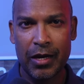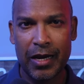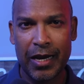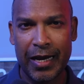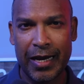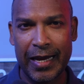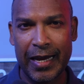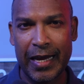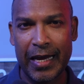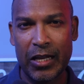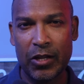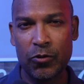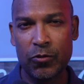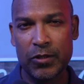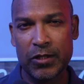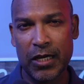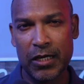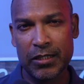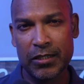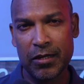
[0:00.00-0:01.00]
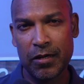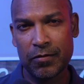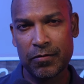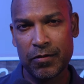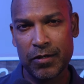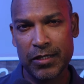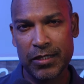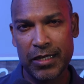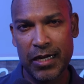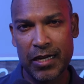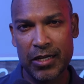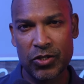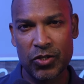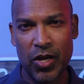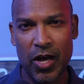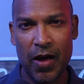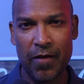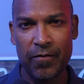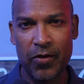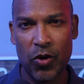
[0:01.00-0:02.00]
The key to a successful sale is to
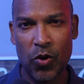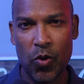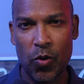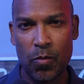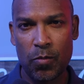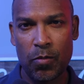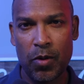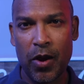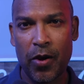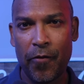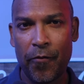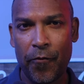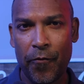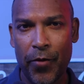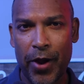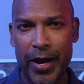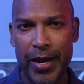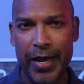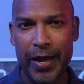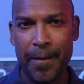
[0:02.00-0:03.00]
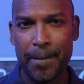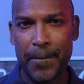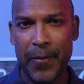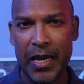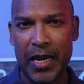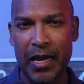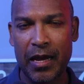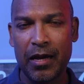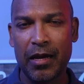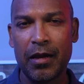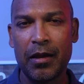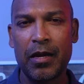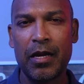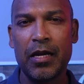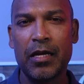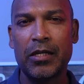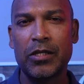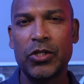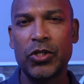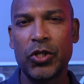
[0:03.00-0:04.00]
have your home ready, meaning
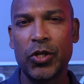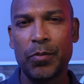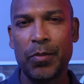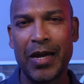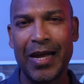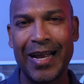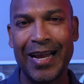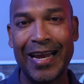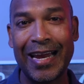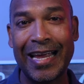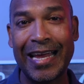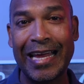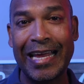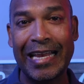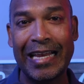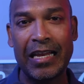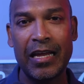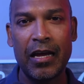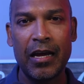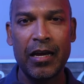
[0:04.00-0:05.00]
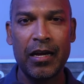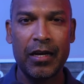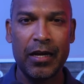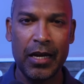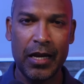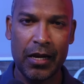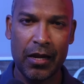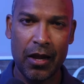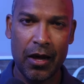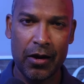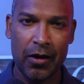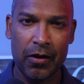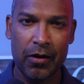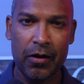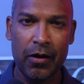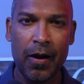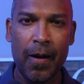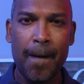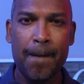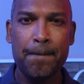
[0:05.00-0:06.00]
it should be cleaned,
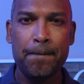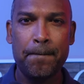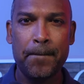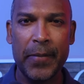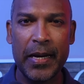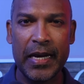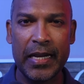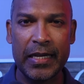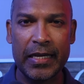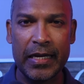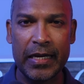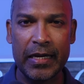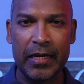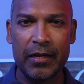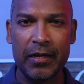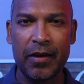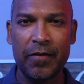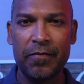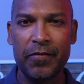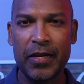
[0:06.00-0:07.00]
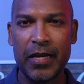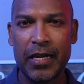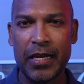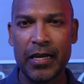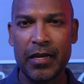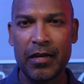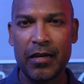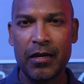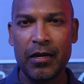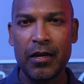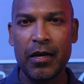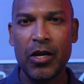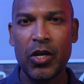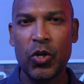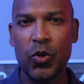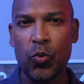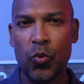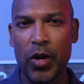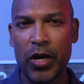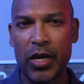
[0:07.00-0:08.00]
decluttered, painted if needed,
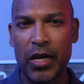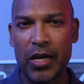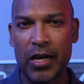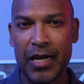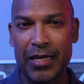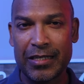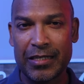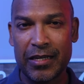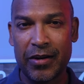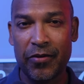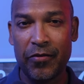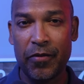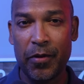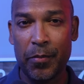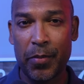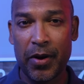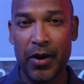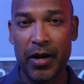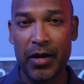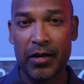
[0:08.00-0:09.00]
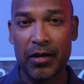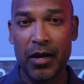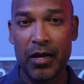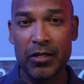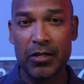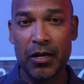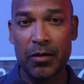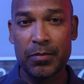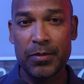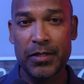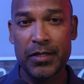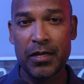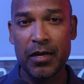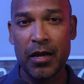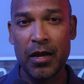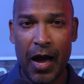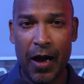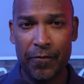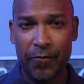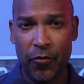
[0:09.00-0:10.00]
do any necessary repair and touch-ups,
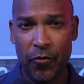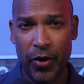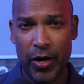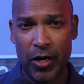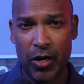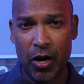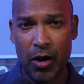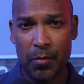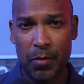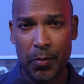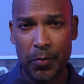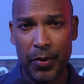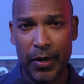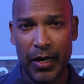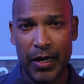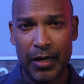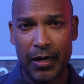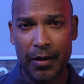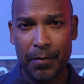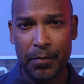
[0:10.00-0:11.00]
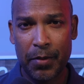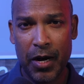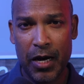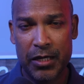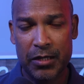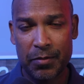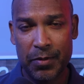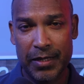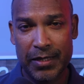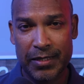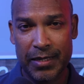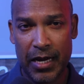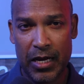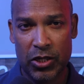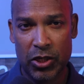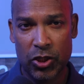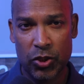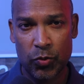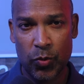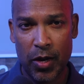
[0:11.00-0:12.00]
have great curb appeal and possibly
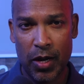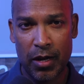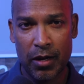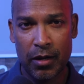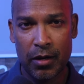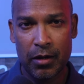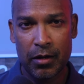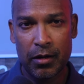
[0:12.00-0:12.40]
stage as well.